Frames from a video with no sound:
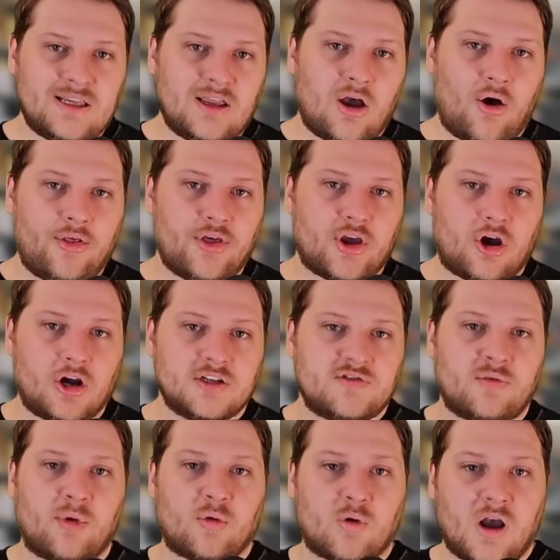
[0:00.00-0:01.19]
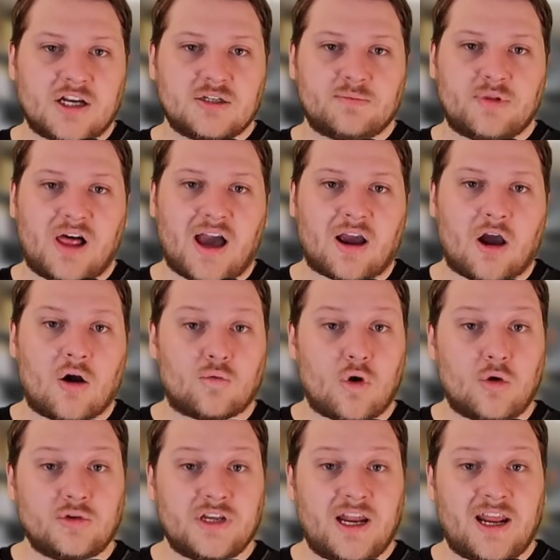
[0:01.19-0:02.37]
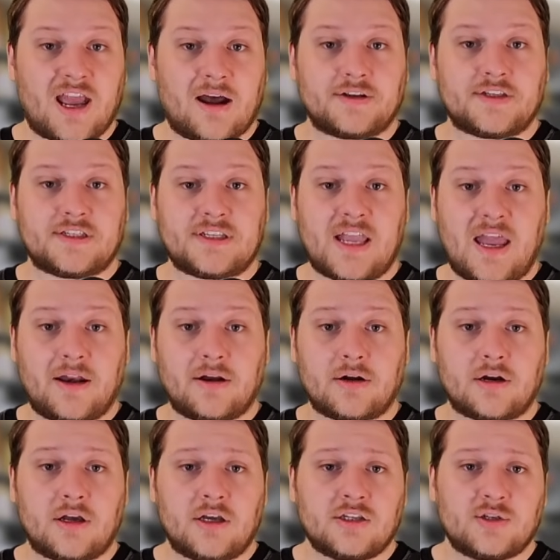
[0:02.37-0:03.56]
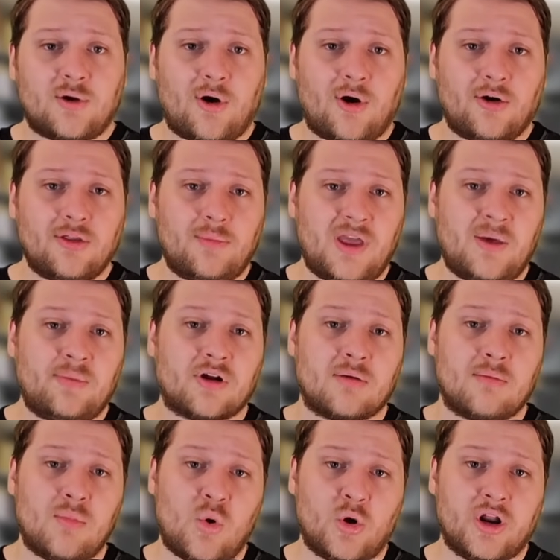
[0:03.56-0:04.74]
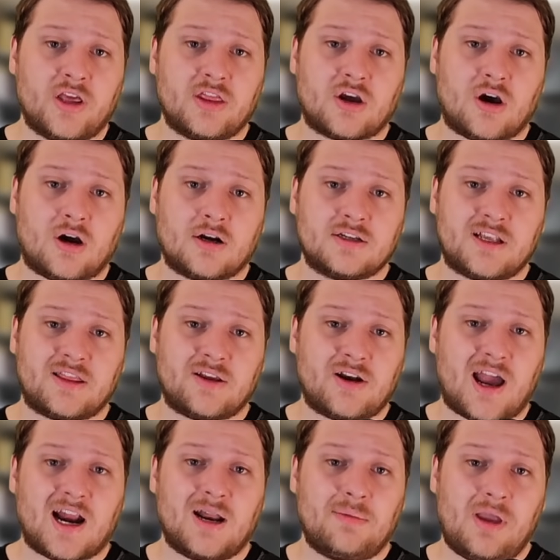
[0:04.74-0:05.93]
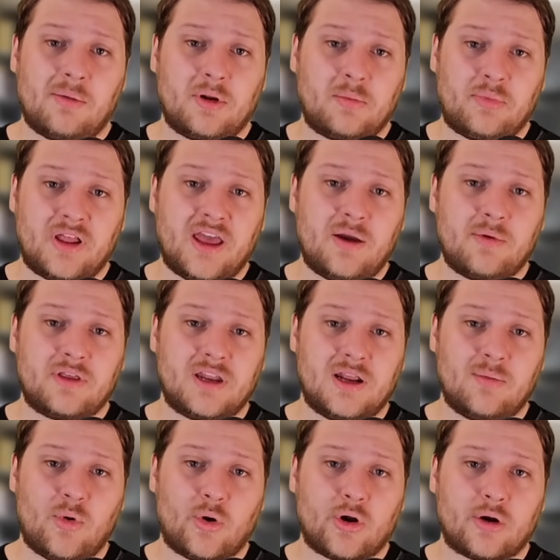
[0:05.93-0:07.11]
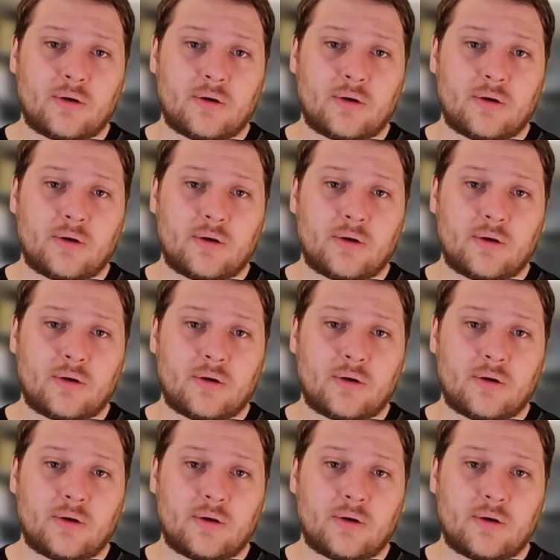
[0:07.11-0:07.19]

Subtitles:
all the cards from Mirage Block are rotating out of standard, so all the people are mourning the cards that they're not going to be able to play with anymore.